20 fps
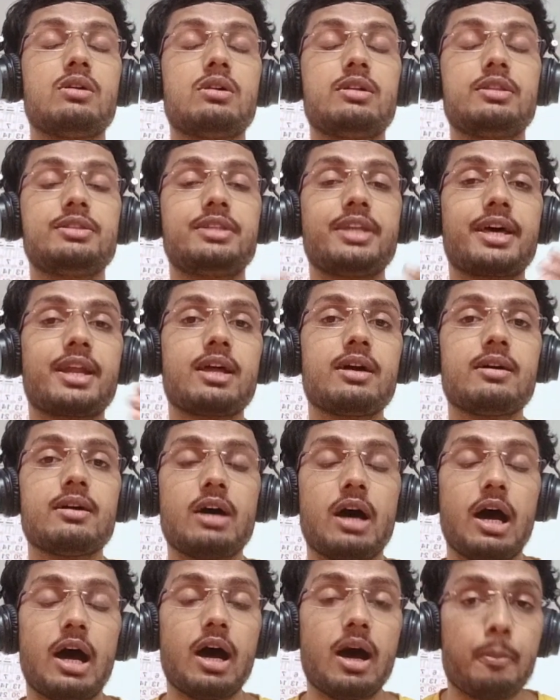there
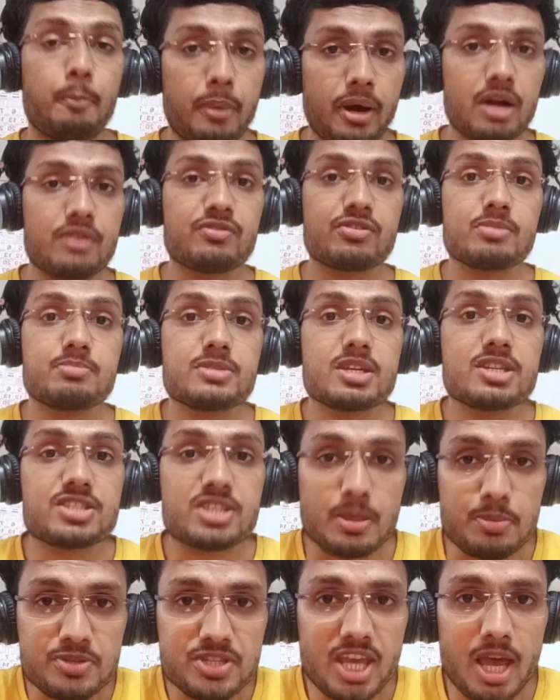are, apart from the
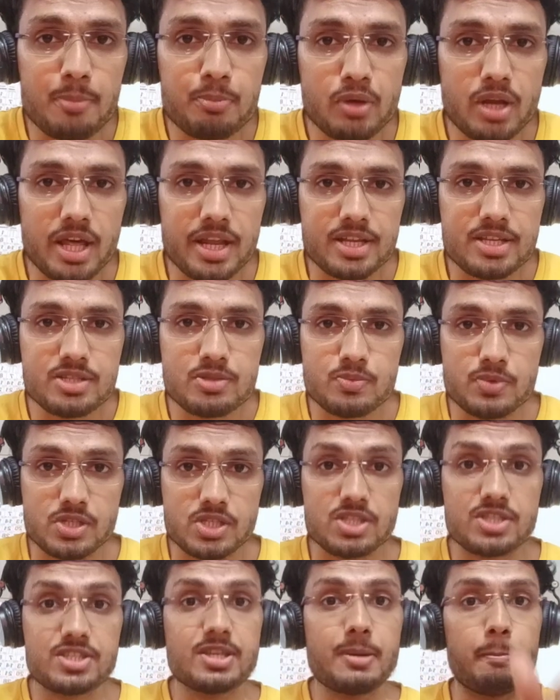subscapularis, which
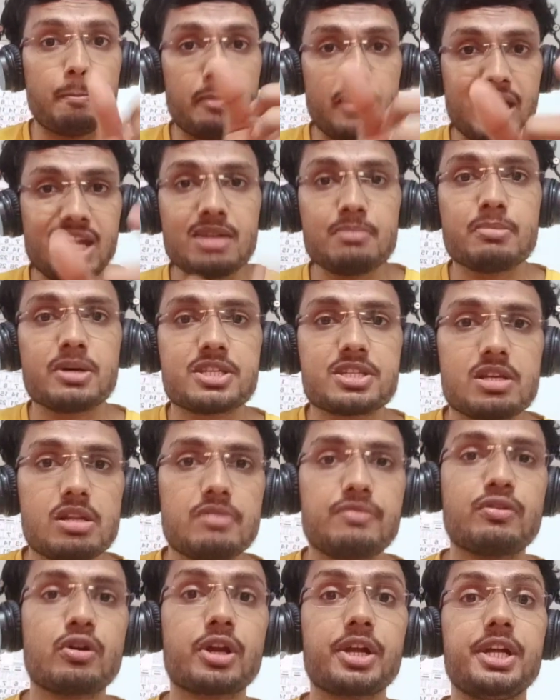is the main muscle
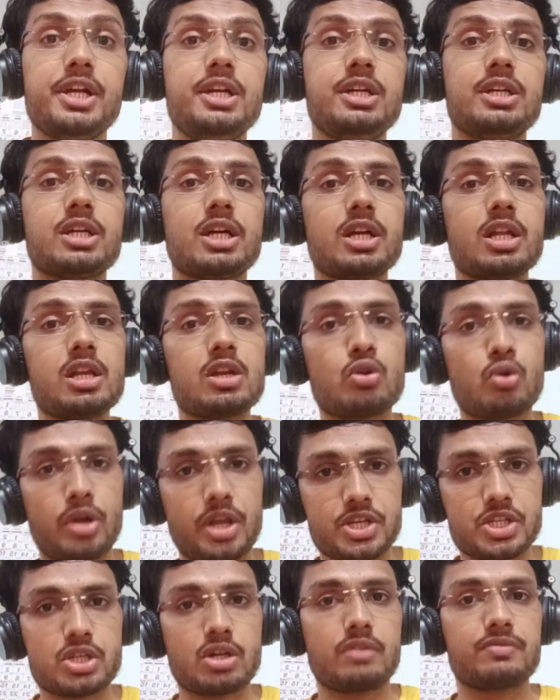for internal
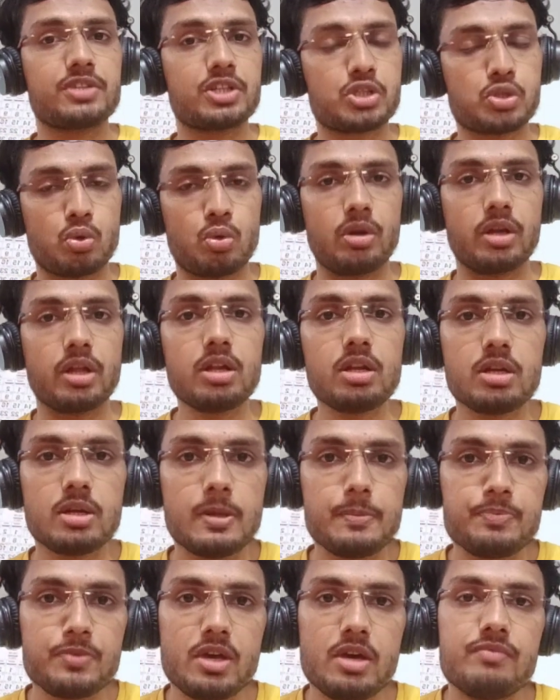rotation of the shoulder,
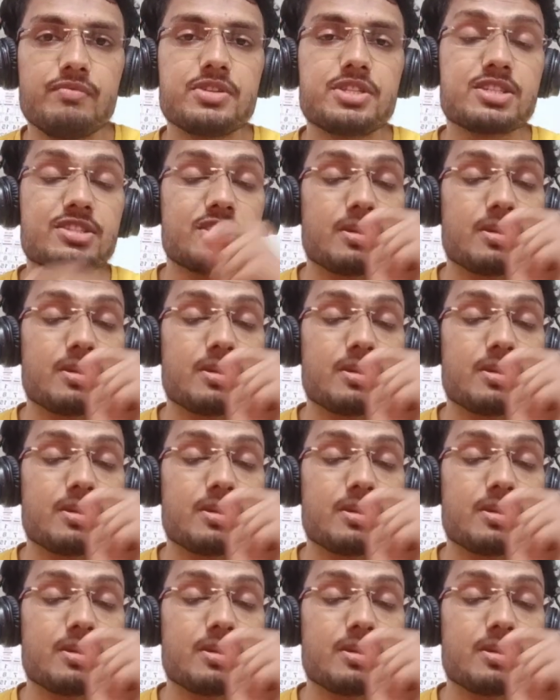which is the